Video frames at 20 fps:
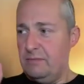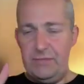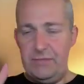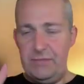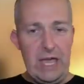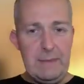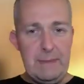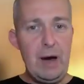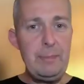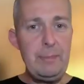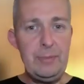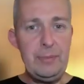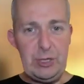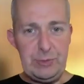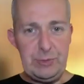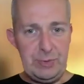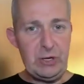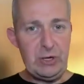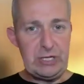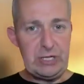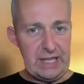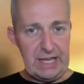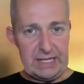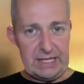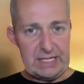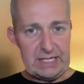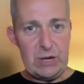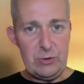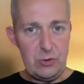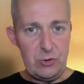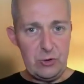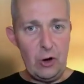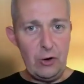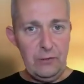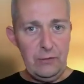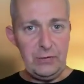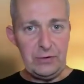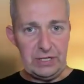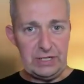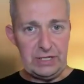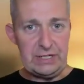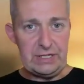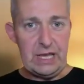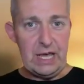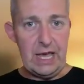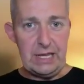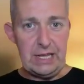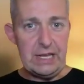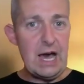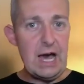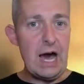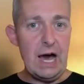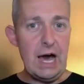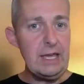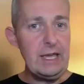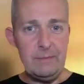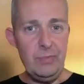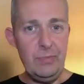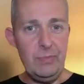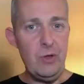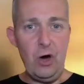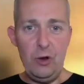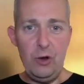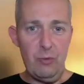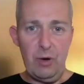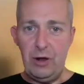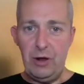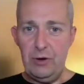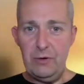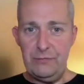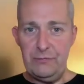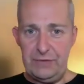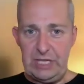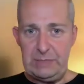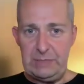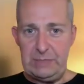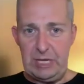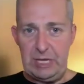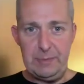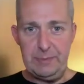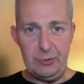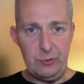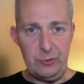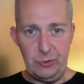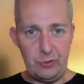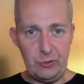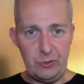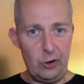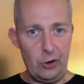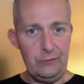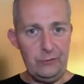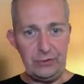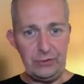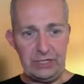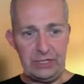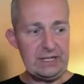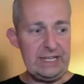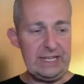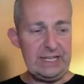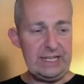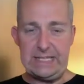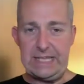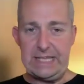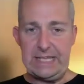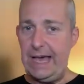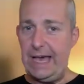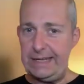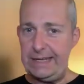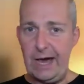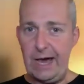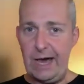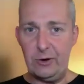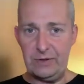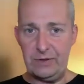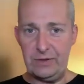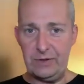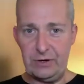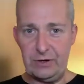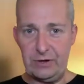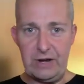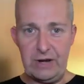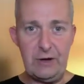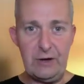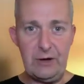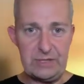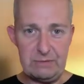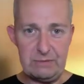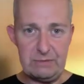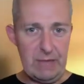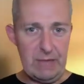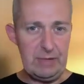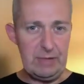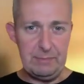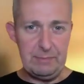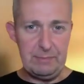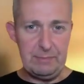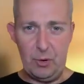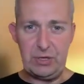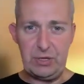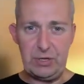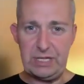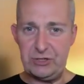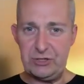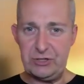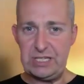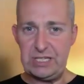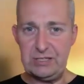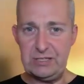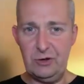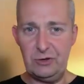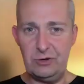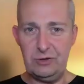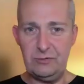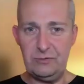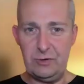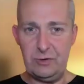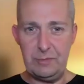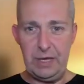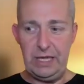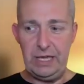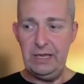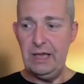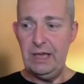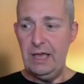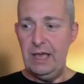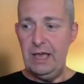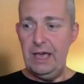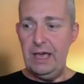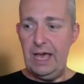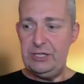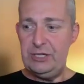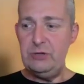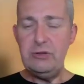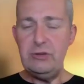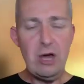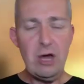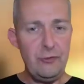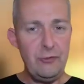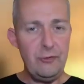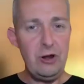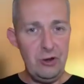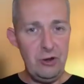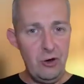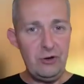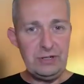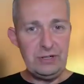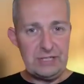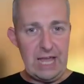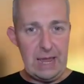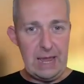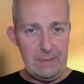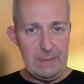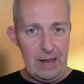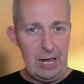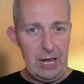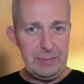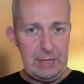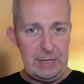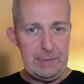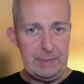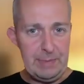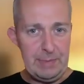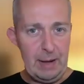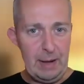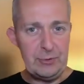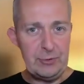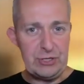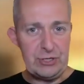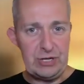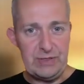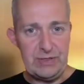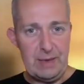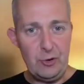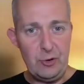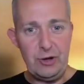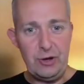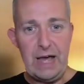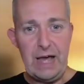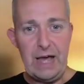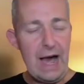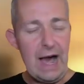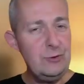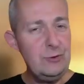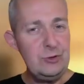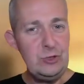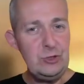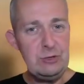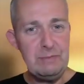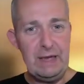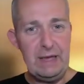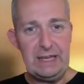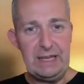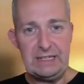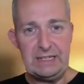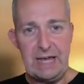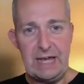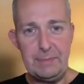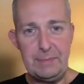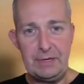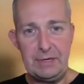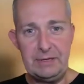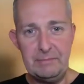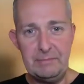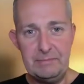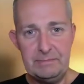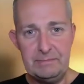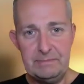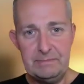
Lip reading: they publish because they are so confident. And I am not one of these people who confidently stand out in the crowd. So maybe books are just not for me. And you now for a long time help people publishing their book. How do you make it happen?